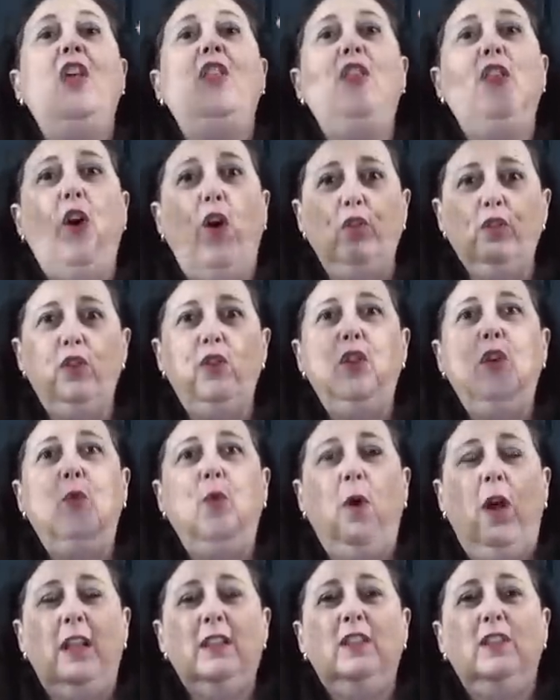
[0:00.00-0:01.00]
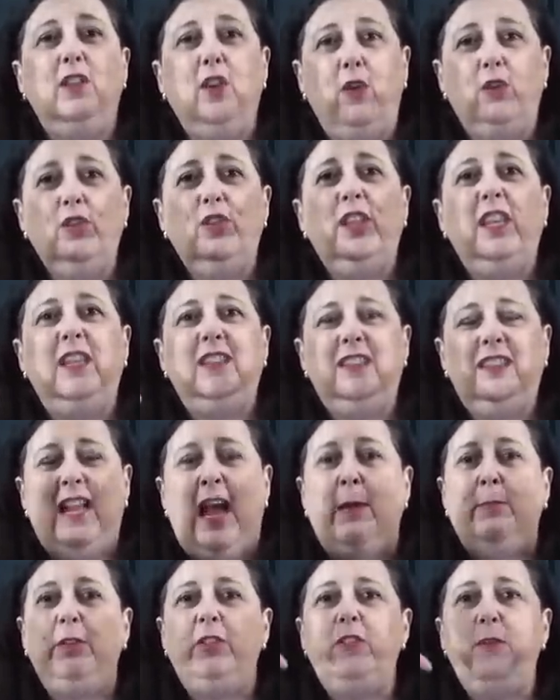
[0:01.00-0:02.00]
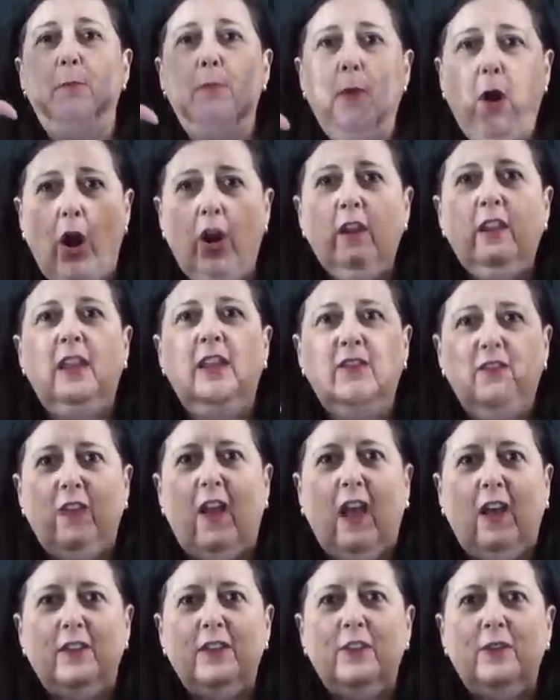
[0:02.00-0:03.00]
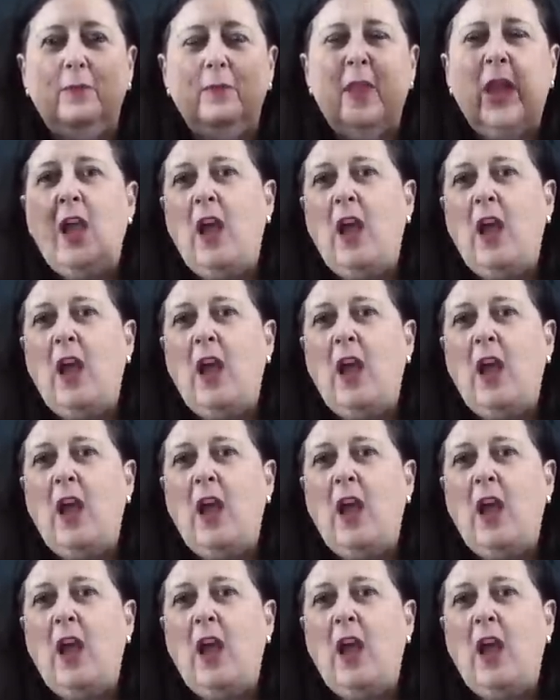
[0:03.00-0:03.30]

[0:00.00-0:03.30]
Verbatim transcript: those are the ones, those are the established market value.